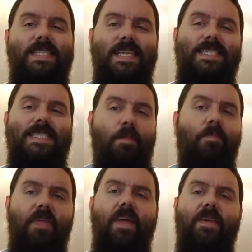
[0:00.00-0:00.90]
did
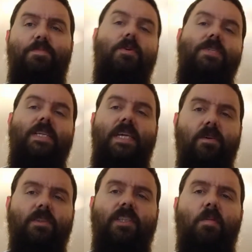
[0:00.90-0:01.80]
something, this person
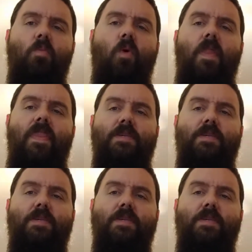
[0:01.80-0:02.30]
killed someone,